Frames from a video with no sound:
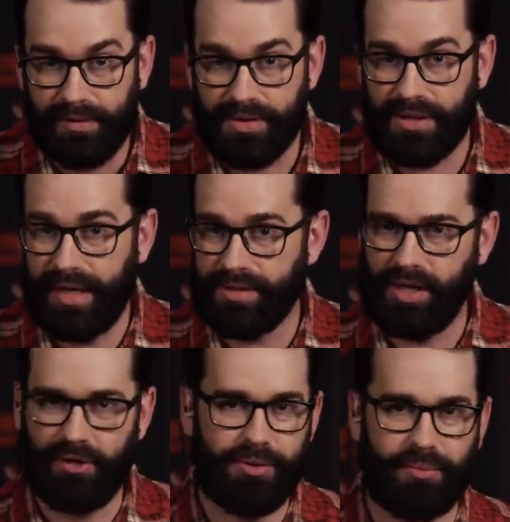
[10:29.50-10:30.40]
This, again,
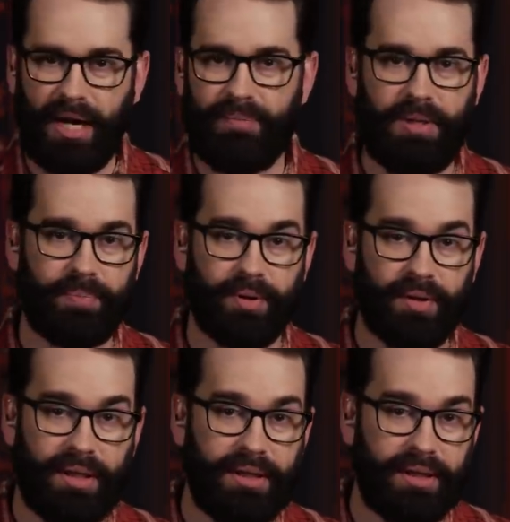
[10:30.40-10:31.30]
as I always remind
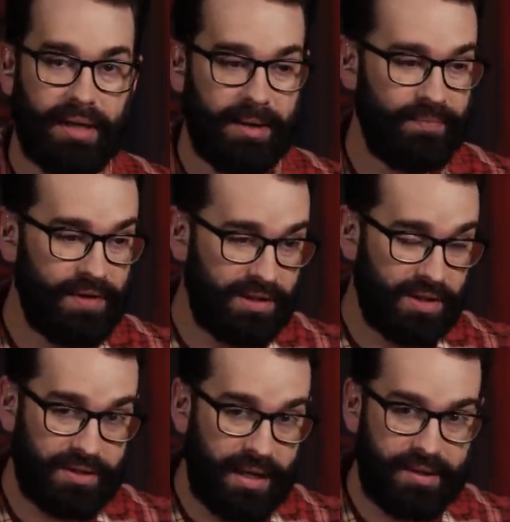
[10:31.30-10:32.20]
people, um, this
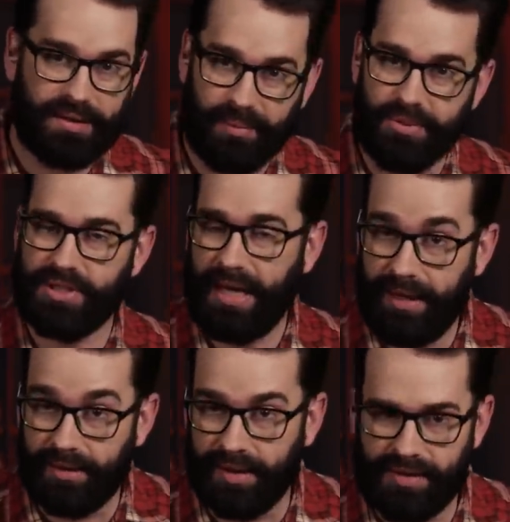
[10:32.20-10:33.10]
is not a double
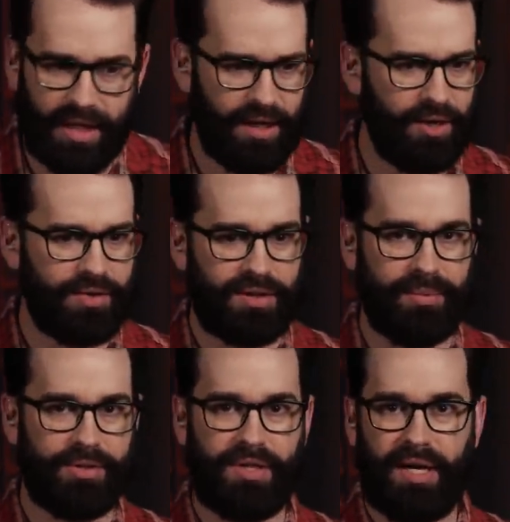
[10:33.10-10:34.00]
standard. It's not, oh, it's a
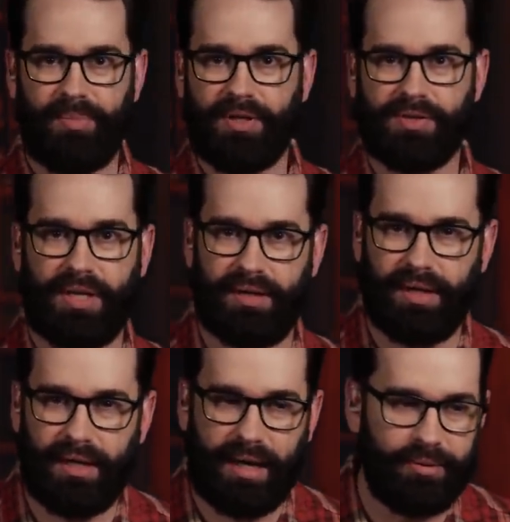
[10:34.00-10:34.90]
double standard because
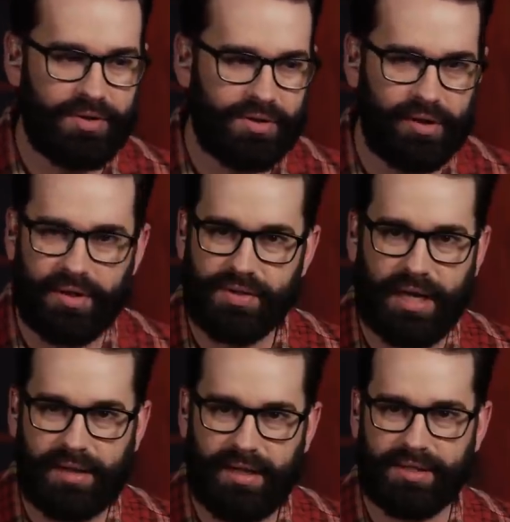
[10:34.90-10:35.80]
uh, Howard Stern is
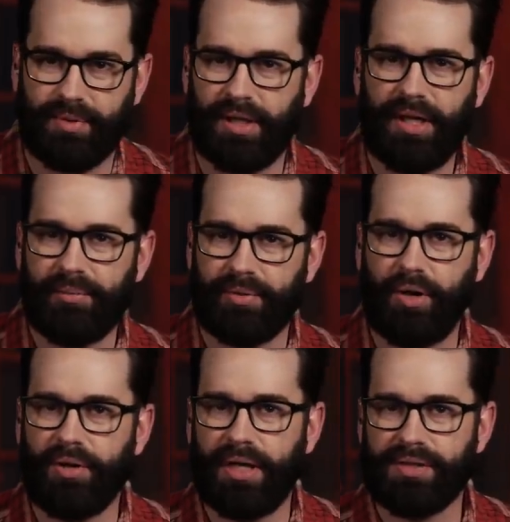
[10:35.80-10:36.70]
not canceled, but, but
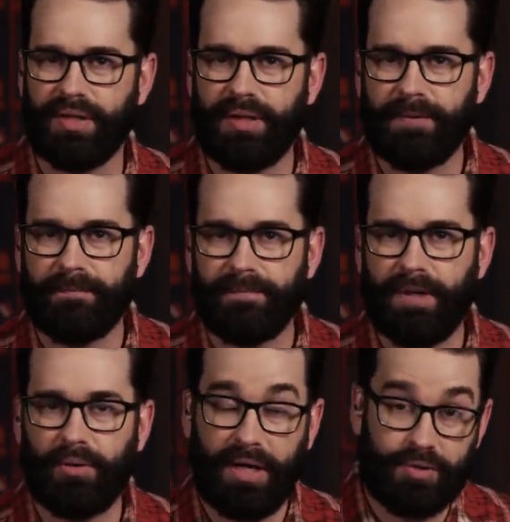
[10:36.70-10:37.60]
Rogan is.
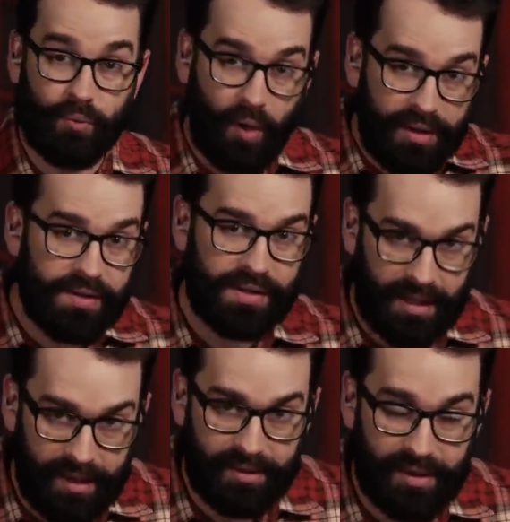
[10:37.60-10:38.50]
No, it's one
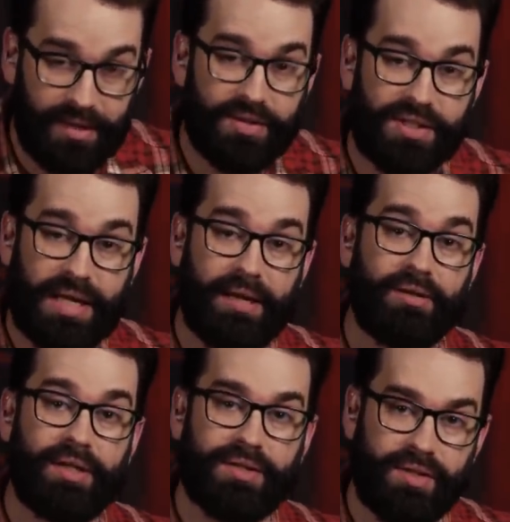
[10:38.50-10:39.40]
standard. And the
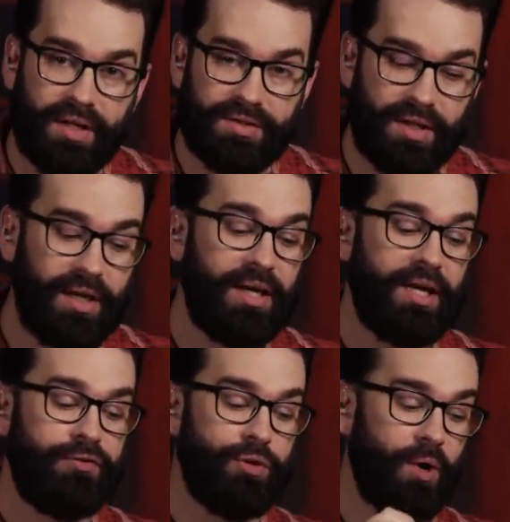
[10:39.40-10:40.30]
standard is this
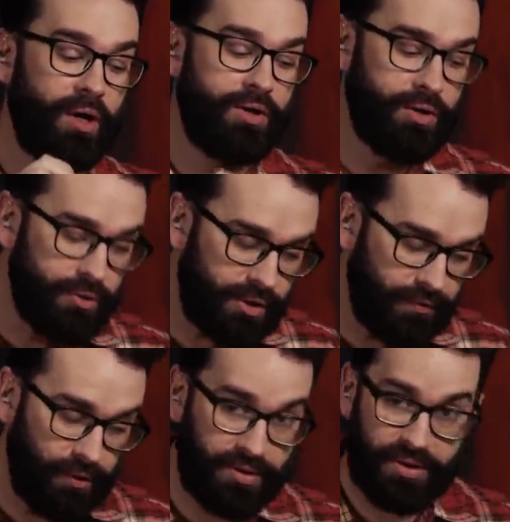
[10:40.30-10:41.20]
if you are
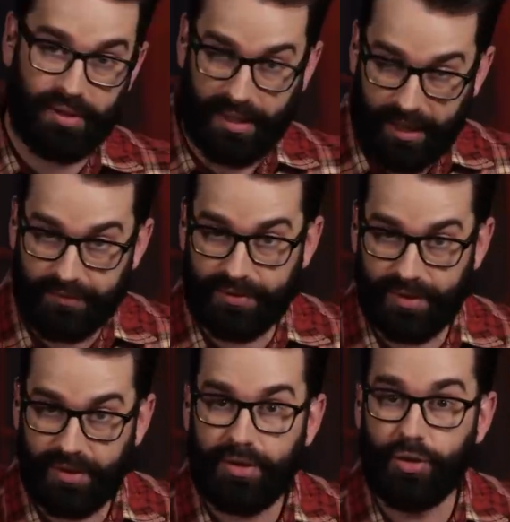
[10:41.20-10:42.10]
useful to the left,
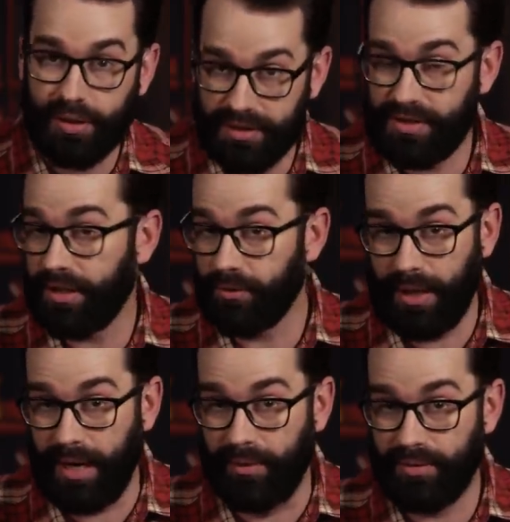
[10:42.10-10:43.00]
you can stick
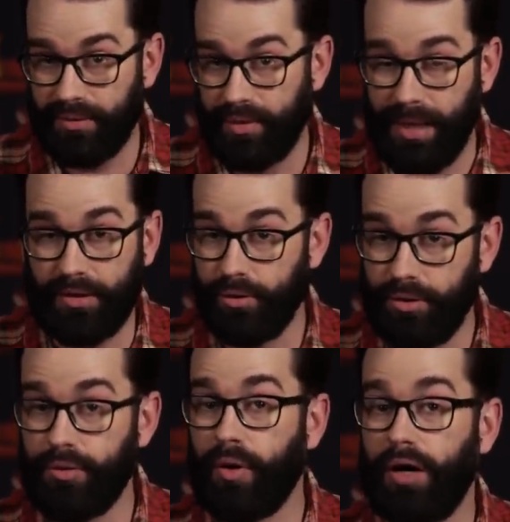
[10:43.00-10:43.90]
around, no matter who
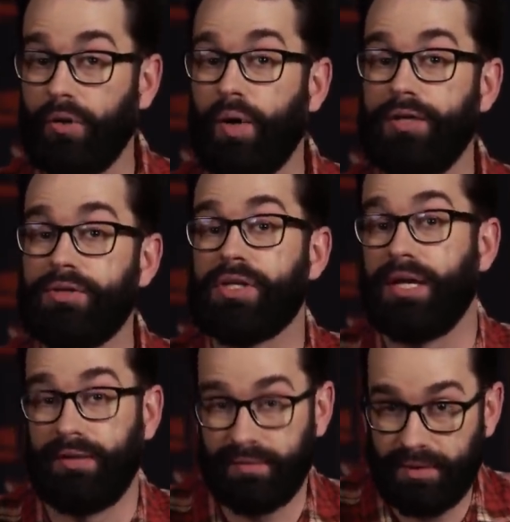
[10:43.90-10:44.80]
you are or what you
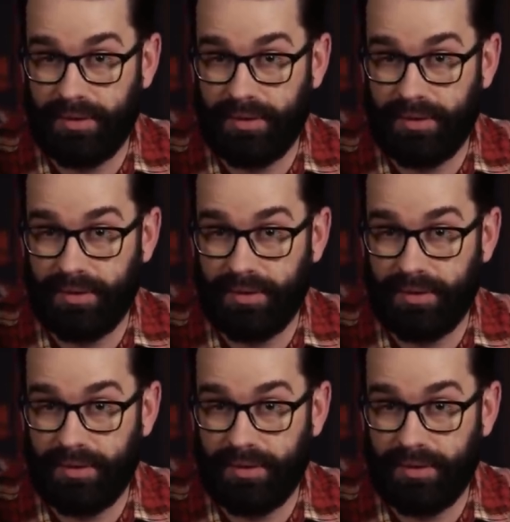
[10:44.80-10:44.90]
say.